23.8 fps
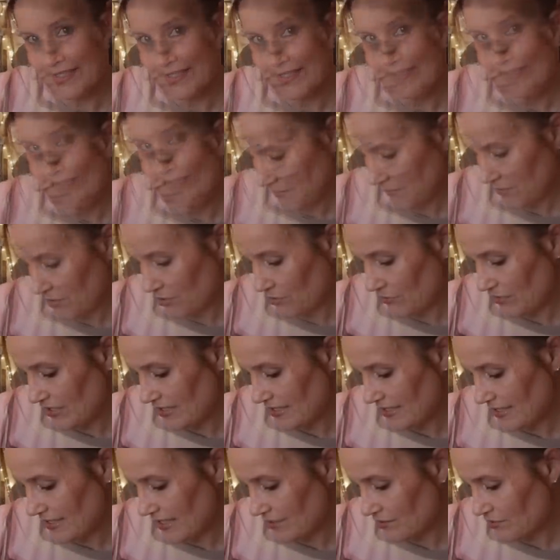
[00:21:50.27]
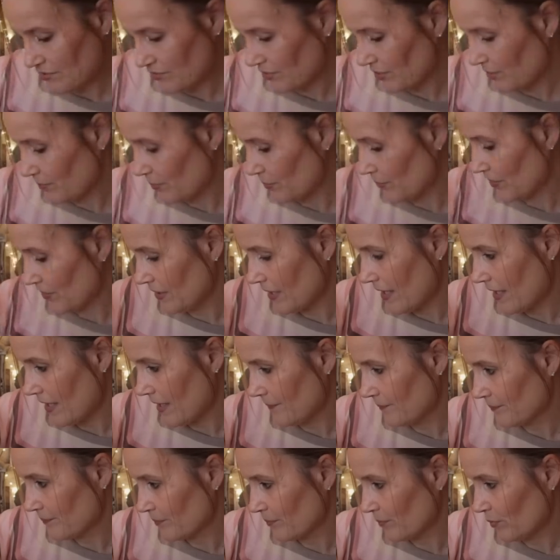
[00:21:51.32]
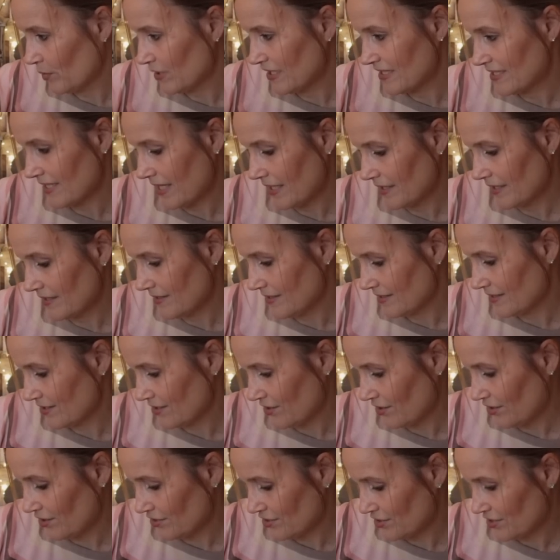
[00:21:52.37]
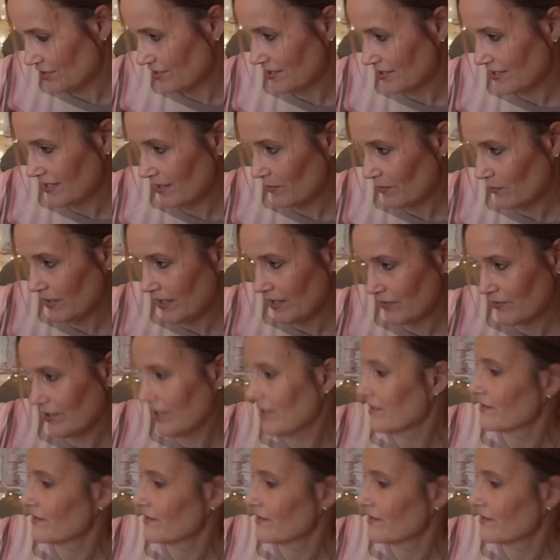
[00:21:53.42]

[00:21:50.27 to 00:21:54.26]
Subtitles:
It's a bit of a crease central, but yeah, when it's ironed it's gorgeous and then I wear it.